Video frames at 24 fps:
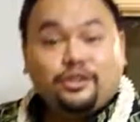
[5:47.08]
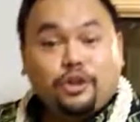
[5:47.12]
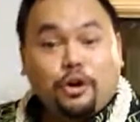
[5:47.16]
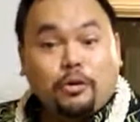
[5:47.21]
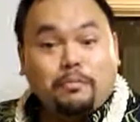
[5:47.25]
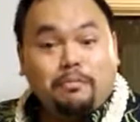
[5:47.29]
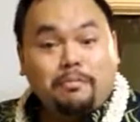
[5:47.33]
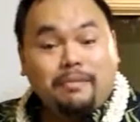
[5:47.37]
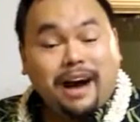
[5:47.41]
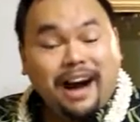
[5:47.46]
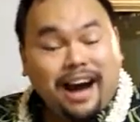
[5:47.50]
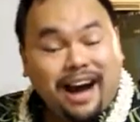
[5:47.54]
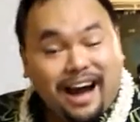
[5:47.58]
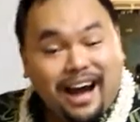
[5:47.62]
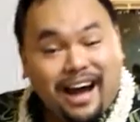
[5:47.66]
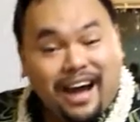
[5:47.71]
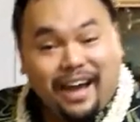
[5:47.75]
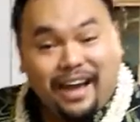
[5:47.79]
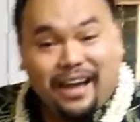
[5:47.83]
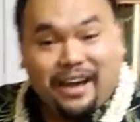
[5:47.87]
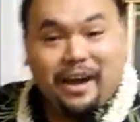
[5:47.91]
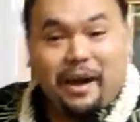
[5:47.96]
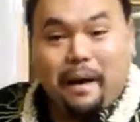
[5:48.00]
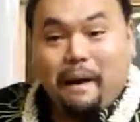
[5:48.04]
so
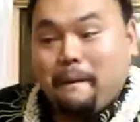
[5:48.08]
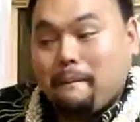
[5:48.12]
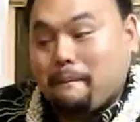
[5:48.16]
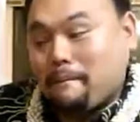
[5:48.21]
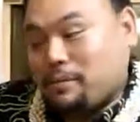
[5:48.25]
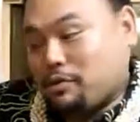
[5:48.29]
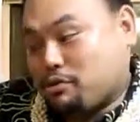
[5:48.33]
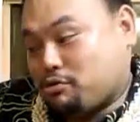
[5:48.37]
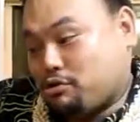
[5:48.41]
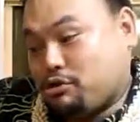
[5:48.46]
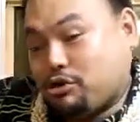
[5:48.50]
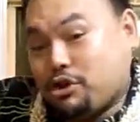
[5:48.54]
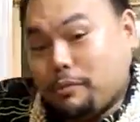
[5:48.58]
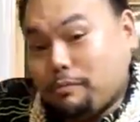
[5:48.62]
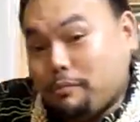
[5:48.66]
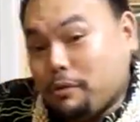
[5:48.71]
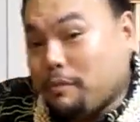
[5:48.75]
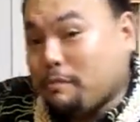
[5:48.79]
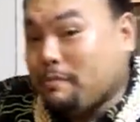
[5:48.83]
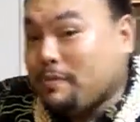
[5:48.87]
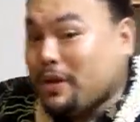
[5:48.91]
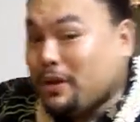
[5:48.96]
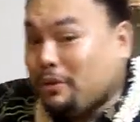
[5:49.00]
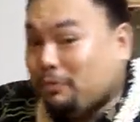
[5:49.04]
my
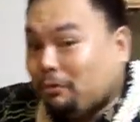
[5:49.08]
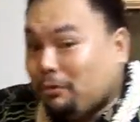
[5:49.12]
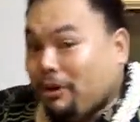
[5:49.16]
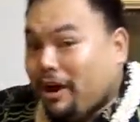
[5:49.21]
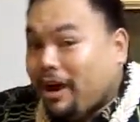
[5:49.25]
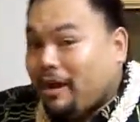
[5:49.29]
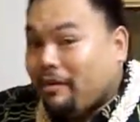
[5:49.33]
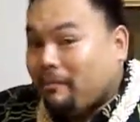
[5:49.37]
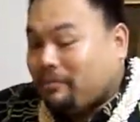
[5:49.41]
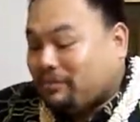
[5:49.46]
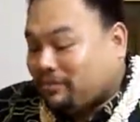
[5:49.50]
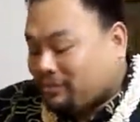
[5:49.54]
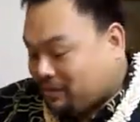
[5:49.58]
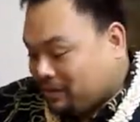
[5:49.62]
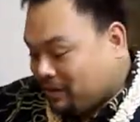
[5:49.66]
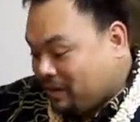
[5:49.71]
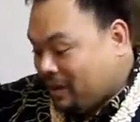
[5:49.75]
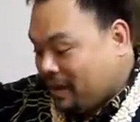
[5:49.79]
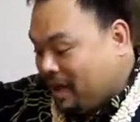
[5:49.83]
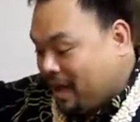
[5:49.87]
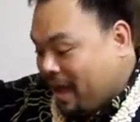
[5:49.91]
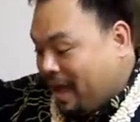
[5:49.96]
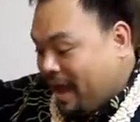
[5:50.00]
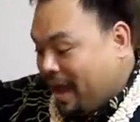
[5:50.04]
triple B ribs,
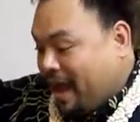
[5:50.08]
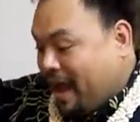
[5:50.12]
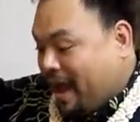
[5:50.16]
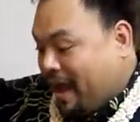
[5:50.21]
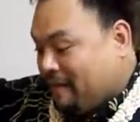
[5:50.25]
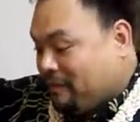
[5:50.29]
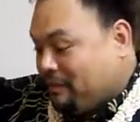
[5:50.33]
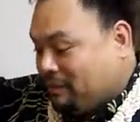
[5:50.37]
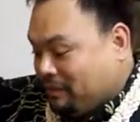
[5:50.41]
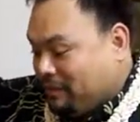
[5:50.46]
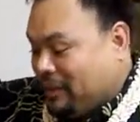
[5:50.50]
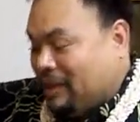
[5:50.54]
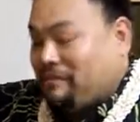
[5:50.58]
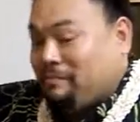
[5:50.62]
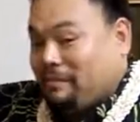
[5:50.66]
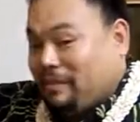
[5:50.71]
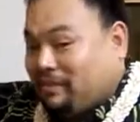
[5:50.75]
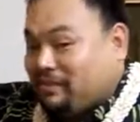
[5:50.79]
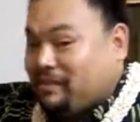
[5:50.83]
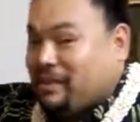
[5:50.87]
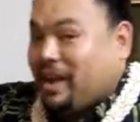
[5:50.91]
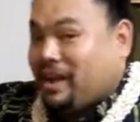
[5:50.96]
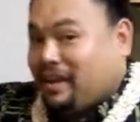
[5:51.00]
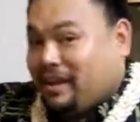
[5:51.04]
they've
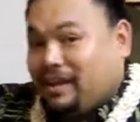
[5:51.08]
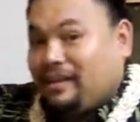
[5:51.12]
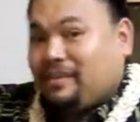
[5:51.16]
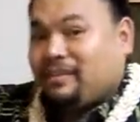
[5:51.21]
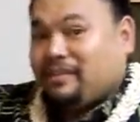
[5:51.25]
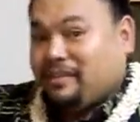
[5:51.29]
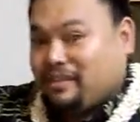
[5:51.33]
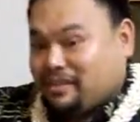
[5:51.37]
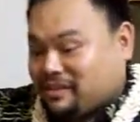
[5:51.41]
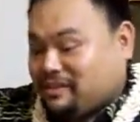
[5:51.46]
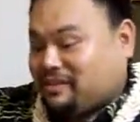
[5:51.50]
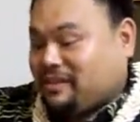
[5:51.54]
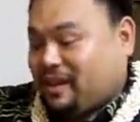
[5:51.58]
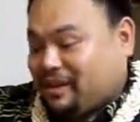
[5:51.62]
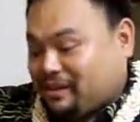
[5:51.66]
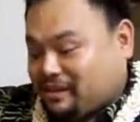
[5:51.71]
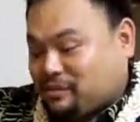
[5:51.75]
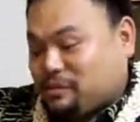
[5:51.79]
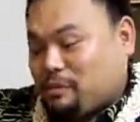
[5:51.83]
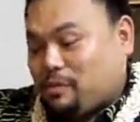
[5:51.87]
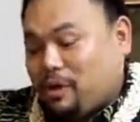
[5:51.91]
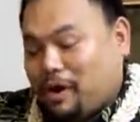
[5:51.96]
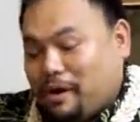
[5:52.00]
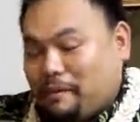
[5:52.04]
been taking this
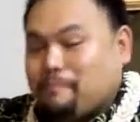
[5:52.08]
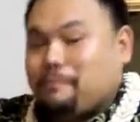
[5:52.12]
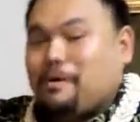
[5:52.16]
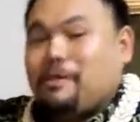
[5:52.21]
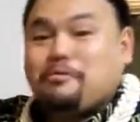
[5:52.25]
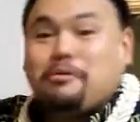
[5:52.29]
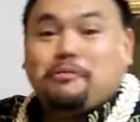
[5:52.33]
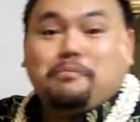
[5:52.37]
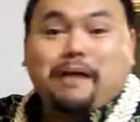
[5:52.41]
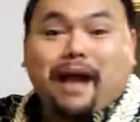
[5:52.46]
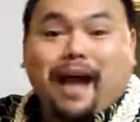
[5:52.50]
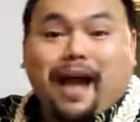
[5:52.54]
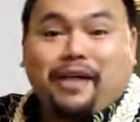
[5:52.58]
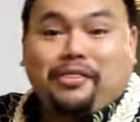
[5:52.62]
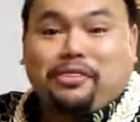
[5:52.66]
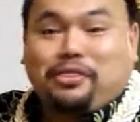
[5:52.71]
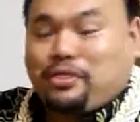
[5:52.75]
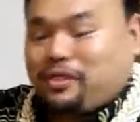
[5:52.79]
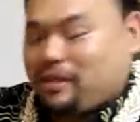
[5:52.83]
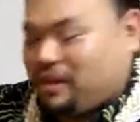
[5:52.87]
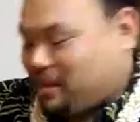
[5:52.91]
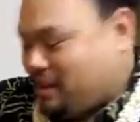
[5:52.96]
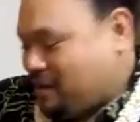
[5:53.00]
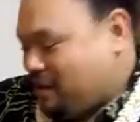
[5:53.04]
nice warm bubble bath
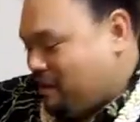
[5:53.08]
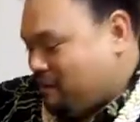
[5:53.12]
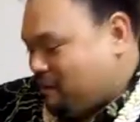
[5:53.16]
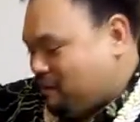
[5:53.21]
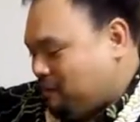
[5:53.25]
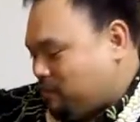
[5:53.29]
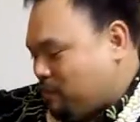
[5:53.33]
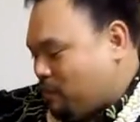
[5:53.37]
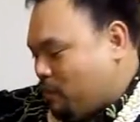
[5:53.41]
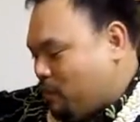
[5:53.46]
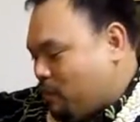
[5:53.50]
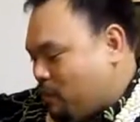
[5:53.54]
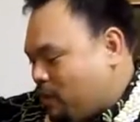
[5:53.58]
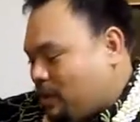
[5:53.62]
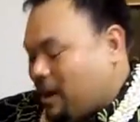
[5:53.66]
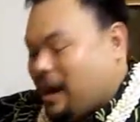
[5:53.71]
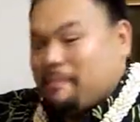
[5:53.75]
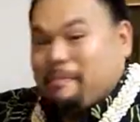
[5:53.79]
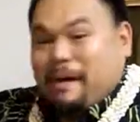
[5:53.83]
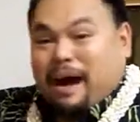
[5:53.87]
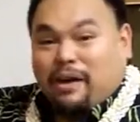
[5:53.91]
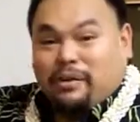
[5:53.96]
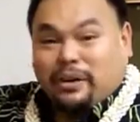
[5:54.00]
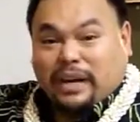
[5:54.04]
for
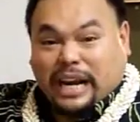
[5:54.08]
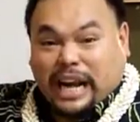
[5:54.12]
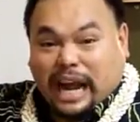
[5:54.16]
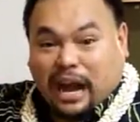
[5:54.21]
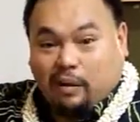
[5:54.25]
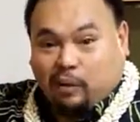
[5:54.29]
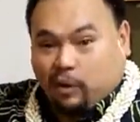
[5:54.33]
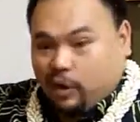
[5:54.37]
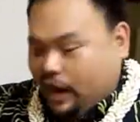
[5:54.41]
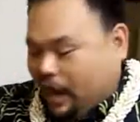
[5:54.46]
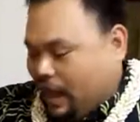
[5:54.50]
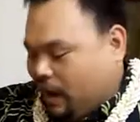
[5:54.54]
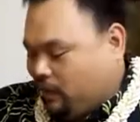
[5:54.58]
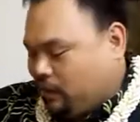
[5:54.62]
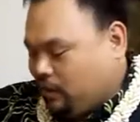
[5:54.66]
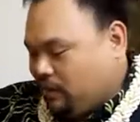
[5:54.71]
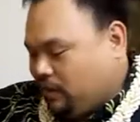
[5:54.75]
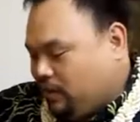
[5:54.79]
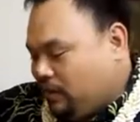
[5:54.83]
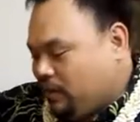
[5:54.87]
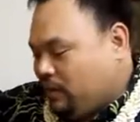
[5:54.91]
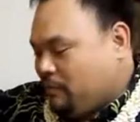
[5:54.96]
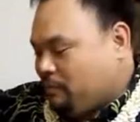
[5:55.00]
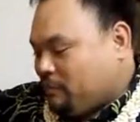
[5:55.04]
about an hour now.
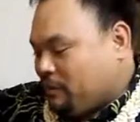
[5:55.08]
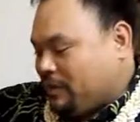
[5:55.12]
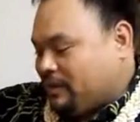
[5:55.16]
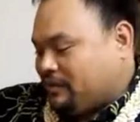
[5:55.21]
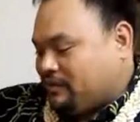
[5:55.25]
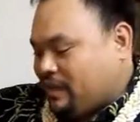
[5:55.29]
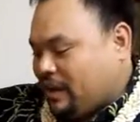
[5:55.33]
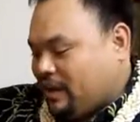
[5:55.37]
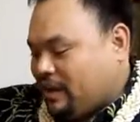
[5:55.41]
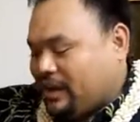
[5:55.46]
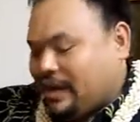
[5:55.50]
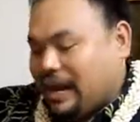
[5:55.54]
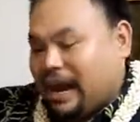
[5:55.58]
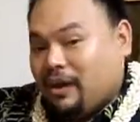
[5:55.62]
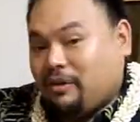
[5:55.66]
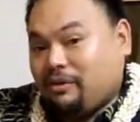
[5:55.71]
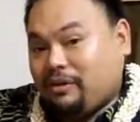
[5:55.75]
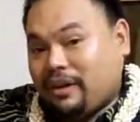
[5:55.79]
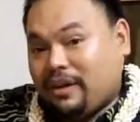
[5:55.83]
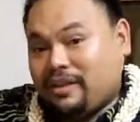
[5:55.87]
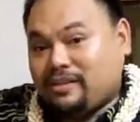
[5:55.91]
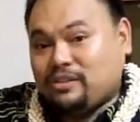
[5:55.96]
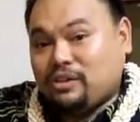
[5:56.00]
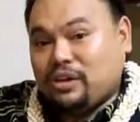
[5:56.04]
I'm going to take it out.
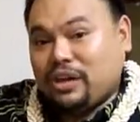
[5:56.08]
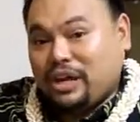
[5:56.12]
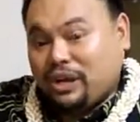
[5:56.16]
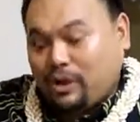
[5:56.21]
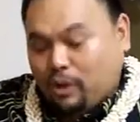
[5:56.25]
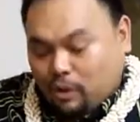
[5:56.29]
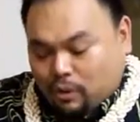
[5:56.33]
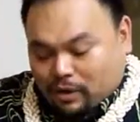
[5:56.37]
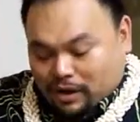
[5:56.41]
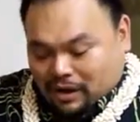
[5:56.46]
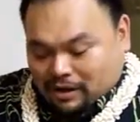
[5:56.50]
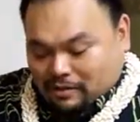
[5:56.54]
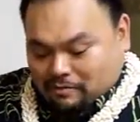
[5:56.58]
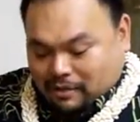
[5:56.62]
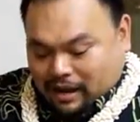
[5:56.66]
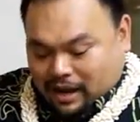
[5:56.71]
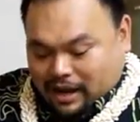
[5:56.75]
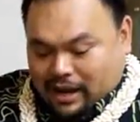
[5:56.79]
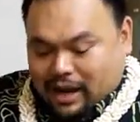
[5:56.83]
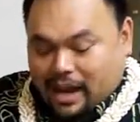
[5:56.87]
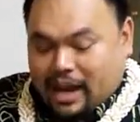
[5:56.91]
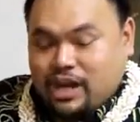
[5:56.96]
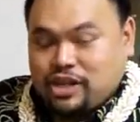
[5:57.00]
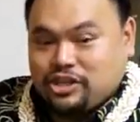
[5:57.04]
It's going to go in
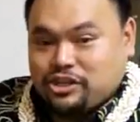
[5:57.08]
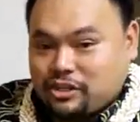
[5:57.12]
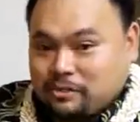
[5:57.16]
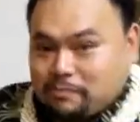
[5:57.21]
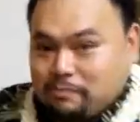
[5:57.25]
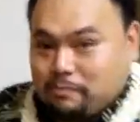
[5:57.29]
my Asian